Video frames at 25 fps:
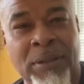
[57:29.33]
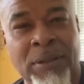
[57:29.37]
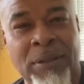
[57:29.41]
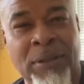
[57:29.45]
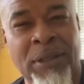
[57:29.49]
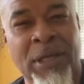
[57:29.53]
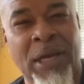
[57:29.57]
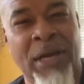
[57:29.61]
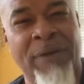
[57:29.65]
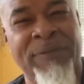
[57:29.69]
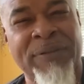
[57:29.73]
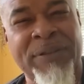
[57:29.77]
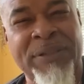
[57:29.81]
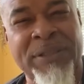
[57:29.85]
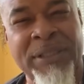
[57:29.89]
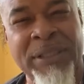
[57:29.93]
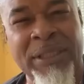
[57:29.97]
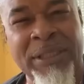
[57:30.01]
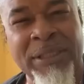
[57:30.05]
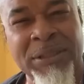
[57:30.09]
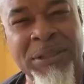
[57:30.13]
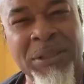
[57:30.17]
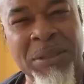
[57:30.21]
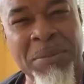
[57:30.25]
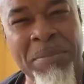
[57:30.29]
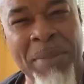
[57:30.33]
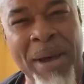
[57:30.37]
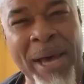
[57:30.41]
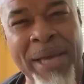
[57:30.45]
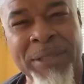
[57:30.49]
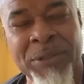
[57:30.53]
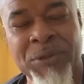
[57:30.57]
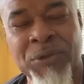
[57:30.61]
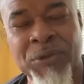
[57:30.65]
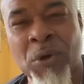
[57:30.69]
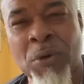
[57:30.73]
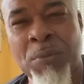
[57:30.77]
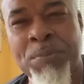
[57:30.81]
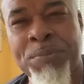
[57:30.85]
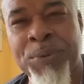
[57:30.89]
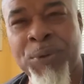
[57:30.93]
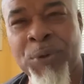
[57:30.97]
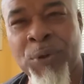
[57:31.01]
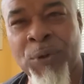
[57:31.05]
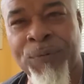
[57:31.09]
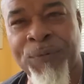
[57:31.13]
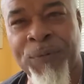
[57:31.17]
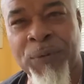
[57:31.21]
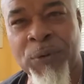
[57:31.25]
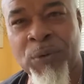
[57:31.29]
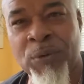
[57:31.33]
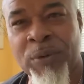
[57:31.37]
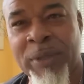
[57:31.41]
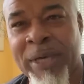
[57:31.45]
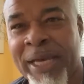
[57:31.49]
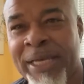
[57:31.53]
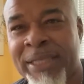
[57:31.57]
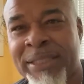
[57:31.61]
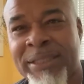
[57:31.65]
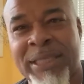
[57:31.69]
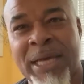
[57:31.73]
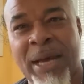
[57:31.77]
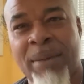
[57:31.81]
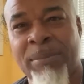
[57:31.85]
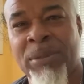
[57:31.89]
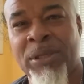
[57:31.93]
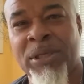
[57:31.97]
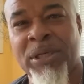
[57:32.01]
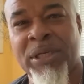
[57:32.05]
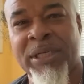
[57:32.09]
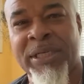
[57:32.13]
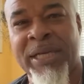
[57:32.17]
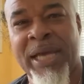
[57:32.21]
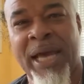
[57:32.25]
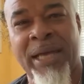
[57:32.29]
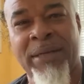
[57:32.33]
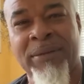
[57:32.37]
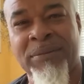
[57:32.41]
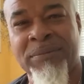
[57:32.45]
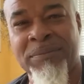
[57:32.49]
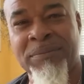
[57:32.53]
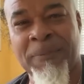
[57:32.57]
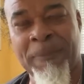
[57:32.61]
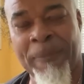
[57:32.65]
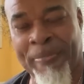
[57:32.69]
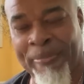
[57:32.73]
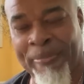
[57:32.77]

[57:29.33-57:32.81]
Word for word: You ever seen somebody so beautiful you can't stop looking at them?